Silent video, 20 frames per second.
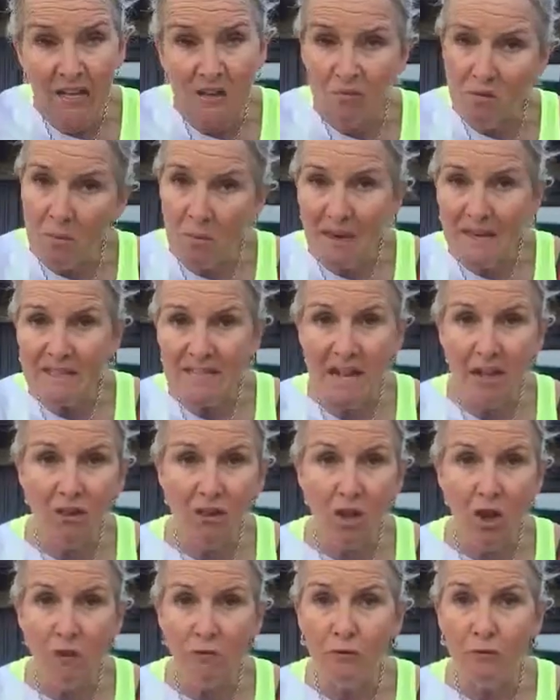you've remained
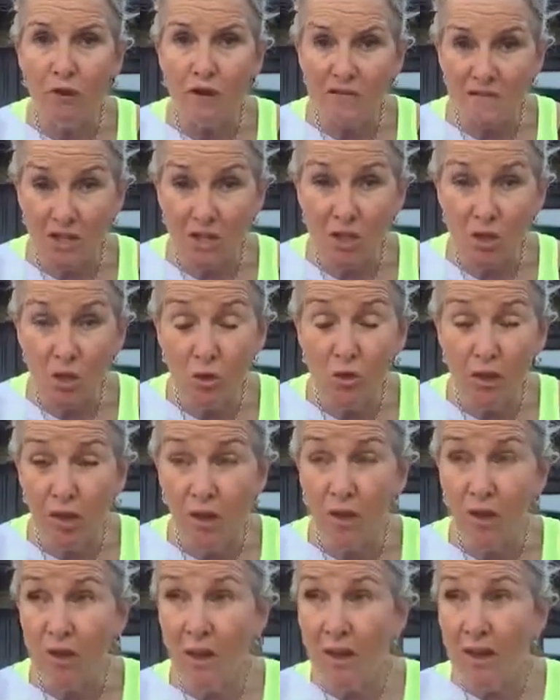alcohol free, is
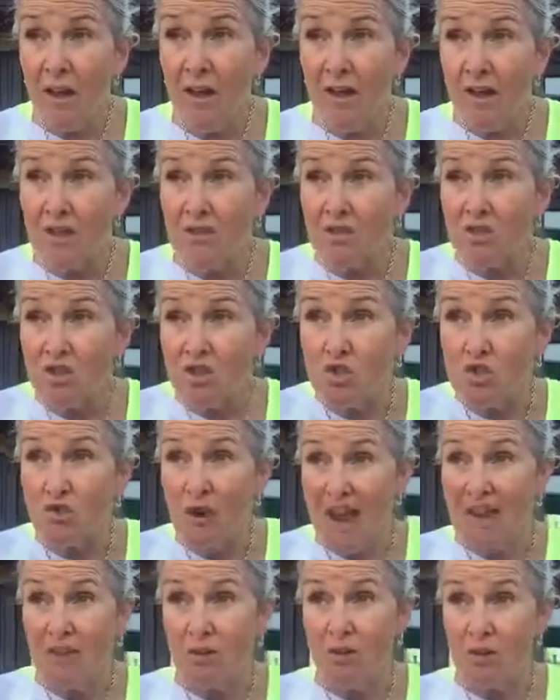another
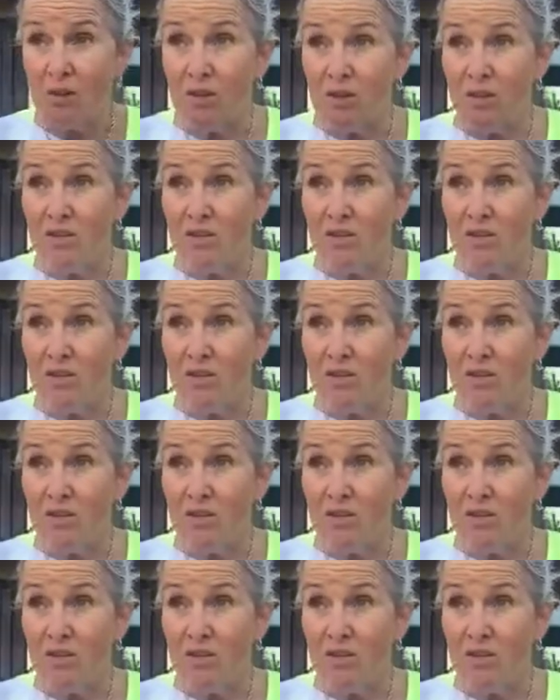strength.